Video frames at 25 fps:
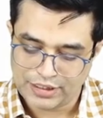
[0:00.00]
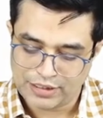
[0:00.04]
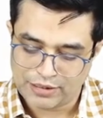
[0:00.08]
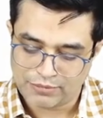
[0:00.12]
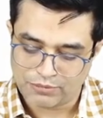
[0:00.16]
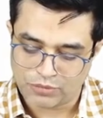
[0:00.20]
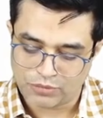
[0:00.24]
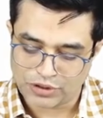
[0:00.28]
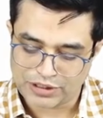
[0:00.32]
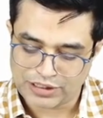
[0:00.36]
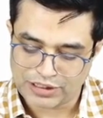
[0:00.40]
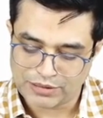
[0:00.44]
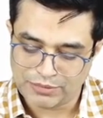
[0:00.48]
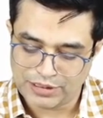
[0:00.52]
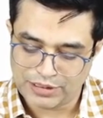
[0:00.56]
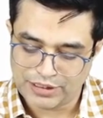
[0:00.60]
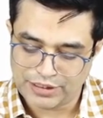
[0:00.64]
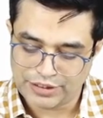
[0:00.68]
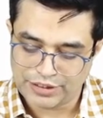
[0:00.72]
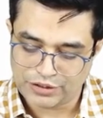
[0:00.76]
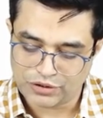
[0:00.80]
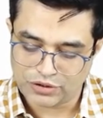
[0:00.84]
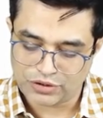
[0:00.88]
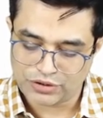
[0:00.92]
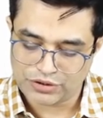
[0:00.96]
Possible
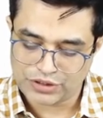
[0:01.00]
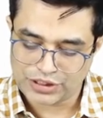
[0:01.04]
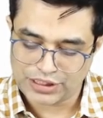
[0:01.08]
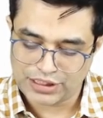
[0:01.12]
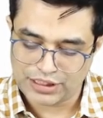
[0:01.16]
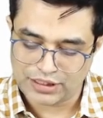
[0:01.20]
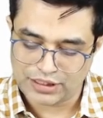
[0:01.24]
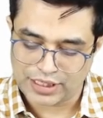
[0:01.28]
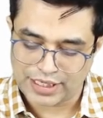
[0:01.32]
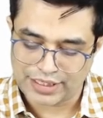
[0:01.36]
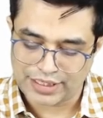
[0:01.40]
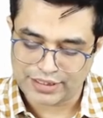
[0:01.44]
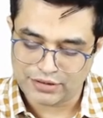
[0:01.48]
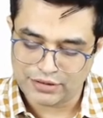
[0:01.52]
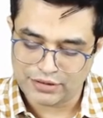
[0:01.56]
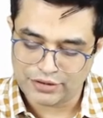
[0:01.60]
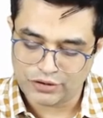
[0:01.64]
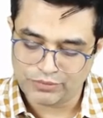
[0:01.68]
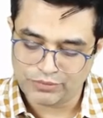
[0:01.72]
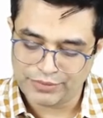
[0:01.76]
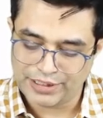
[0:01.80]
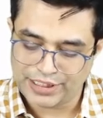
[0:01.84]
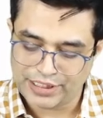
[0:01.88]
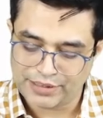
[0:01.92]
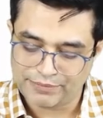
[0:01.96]
etiology, likely to
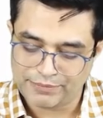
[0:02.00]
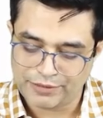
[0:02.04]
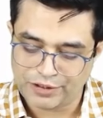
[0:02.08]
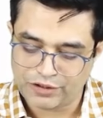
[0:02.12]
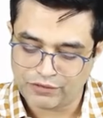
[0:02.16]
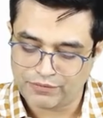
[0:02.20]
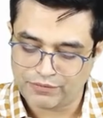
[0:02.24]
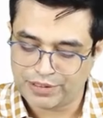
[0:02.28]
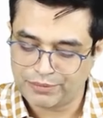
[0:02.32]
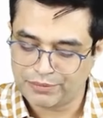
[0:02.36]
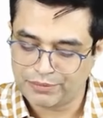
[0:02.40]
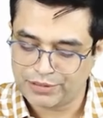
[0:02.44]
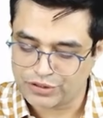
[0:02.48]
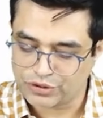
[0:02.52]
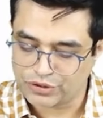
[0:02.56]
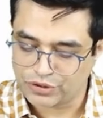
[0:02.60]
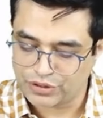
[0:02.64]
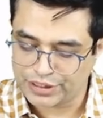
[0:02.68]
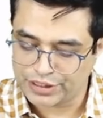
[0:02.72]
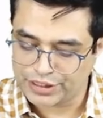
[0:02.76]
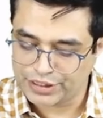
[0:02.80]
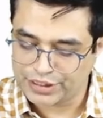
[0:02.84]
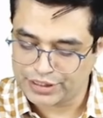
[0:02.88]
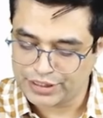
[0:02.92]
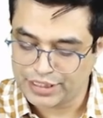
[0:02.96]
be apnea of
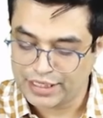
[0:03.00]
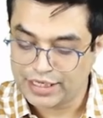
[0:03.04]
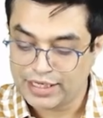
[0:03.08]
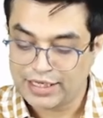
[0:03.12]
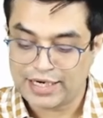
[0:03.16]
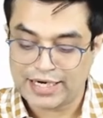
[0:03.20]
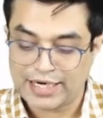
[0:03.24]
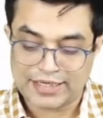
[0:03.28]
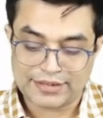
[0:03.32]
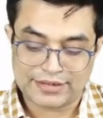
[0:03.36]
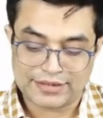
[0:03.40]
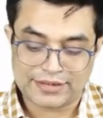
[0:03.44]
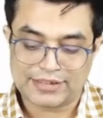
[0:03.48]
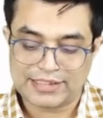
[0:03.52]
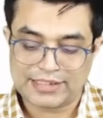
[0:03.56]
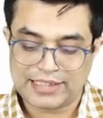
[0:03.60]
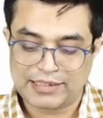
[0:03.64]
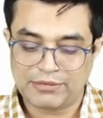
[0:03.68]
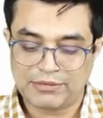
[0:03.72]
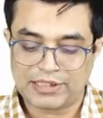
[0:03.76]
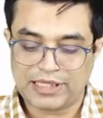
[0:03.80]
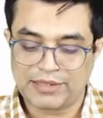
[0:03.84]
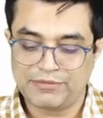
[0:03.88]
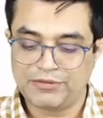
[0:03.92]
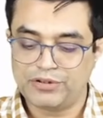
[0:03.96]
prematurity. At the same
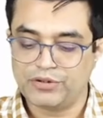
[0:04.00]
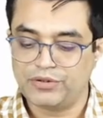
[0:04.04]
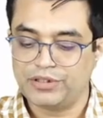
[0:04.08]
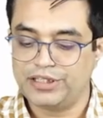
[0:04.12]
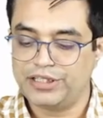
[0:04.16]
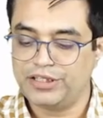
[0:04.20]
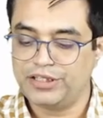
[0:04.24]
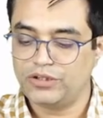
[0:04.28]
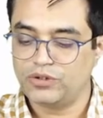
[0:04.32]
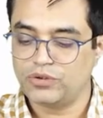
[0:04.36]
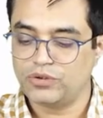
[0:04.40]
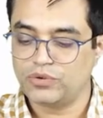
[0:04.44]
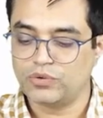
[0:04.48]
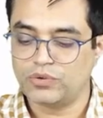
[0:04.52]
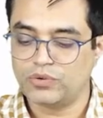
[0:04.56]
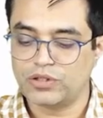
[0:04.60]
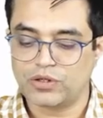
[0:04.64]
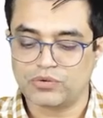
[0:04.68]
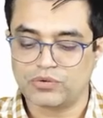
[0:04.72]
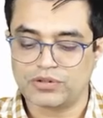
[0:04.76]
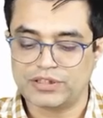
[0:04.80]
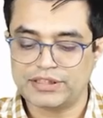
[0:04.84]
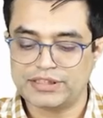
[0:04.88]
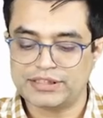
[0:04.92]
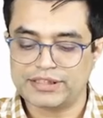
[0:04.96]
time, you need to rule
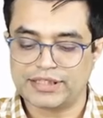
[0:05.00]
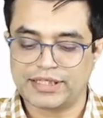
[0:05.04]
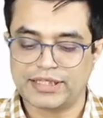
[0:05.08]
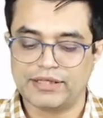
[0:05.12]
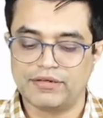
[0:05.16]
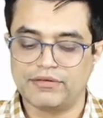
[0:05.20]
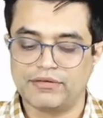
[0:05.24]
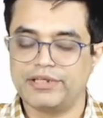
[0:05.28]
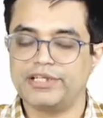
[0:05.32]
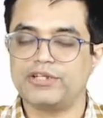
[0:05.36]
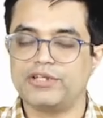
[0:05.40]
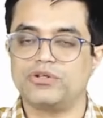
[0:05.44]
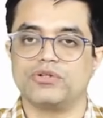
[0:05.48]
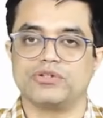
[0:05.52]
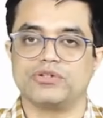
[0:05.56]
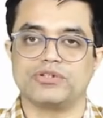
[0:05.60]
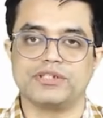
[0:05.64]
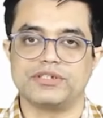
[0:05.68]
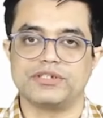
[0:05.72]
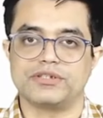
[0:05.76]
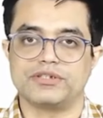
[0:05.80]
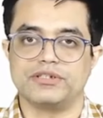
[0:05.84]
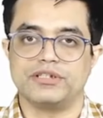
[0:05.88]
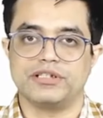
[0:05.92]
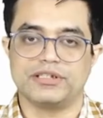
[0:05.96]
out the secondary
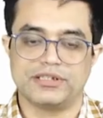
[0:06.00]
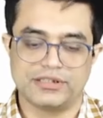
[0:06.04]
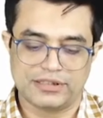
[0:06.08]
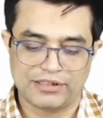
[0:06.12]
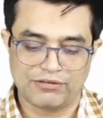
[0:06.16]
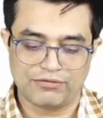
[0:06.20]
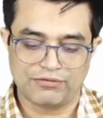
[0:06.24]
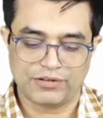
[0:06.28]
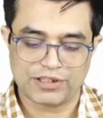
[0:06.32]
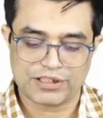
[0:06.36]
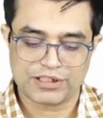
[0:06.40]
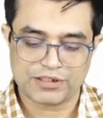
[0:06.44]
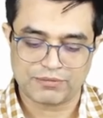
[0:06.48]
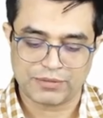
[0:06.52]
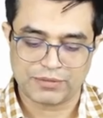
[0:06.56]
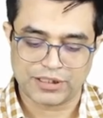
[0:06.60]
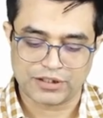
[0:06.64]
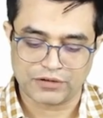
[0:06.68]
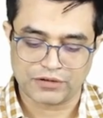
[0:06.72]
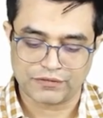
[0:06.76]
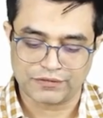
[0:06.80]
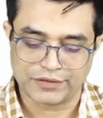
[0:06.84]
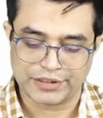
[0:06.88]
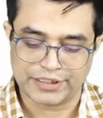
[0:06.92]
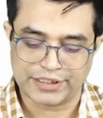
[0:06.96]
causes. This is the first part
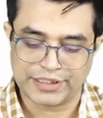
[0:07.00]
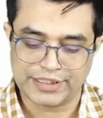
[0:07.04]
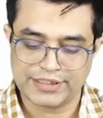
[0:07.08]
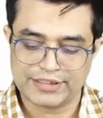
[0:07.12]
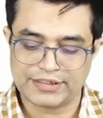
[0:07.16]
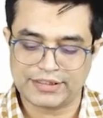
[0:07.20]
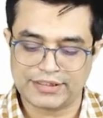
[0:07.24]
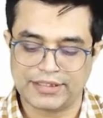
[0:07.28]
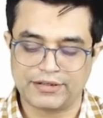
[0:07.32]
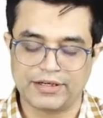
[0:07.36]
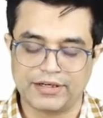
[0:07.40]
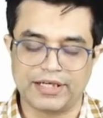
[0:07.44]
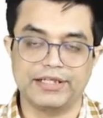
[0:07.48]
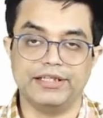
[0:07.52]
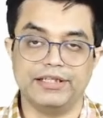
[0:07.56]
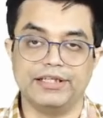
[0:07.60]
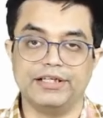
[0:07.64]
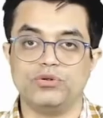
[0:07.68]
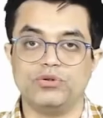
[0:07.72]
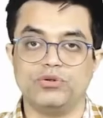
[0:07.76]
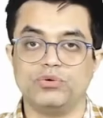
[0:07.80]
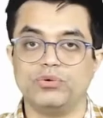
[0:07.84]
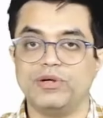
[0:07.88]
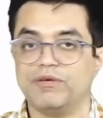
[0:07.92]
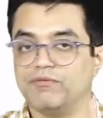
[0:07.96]
of the case that I
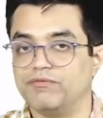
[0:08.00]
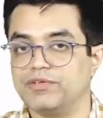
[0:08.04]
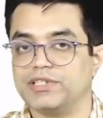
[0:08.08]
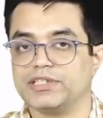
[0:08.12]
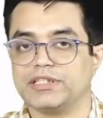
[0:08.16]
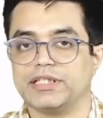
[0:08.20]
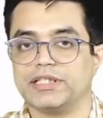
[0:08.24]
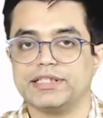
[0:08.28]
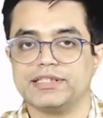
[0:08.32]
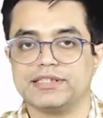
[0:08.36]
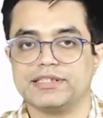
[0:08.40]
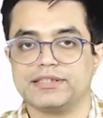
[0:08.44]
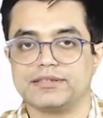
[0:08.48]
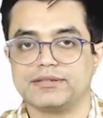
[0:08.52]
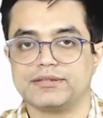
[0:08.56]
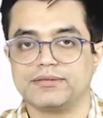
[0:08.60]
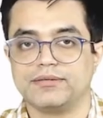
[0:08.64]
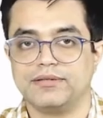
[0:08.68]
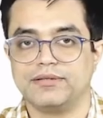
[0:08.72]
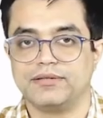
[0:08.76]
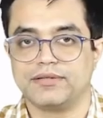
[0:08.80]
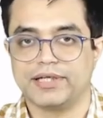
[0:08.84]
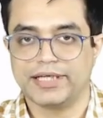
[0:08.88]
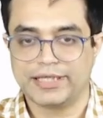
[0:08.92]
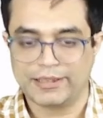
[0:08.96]
need to emphasize,
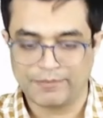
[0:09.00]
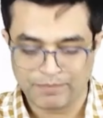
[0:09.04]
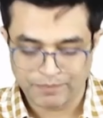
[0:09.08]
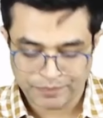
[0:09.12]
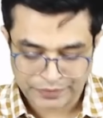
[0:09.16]
right?